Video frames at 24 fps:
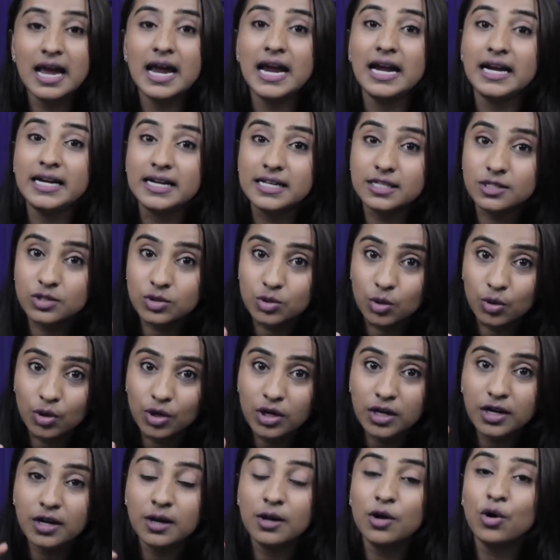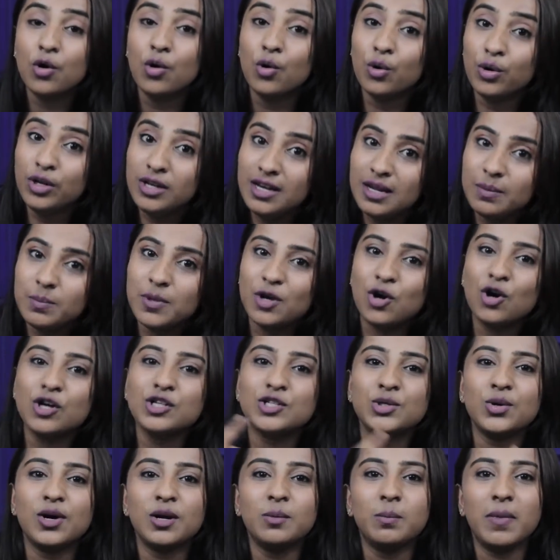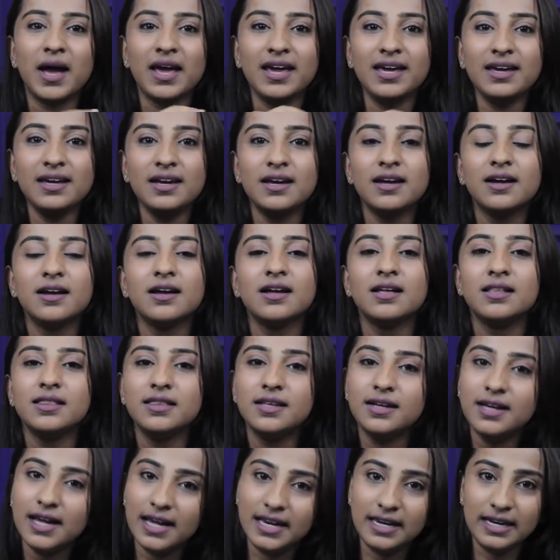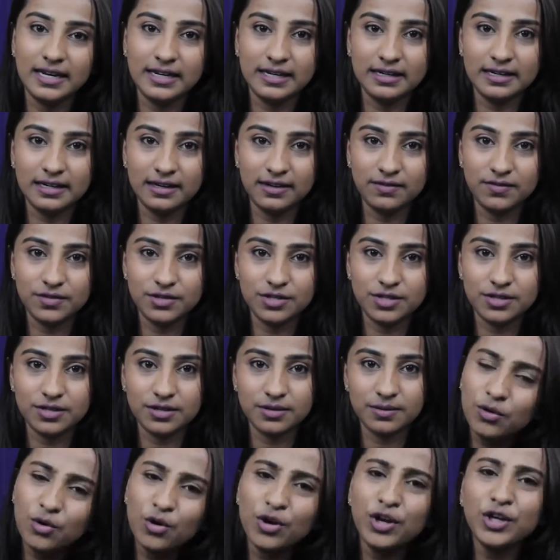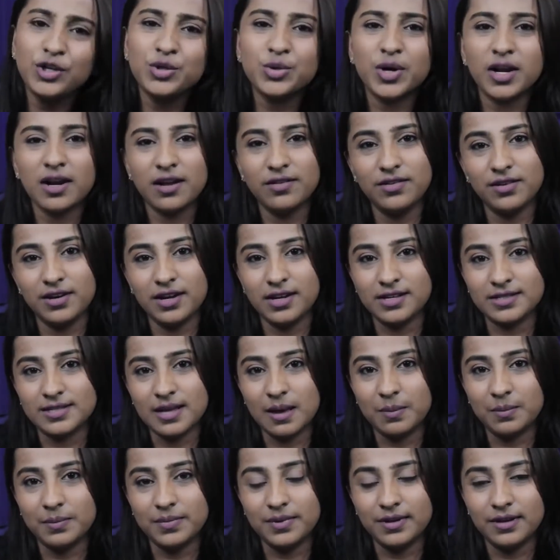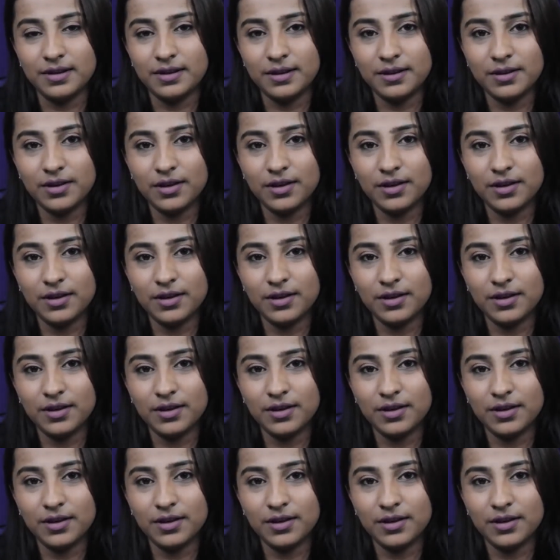It is sold only because you are buying the LED television. Going to another example.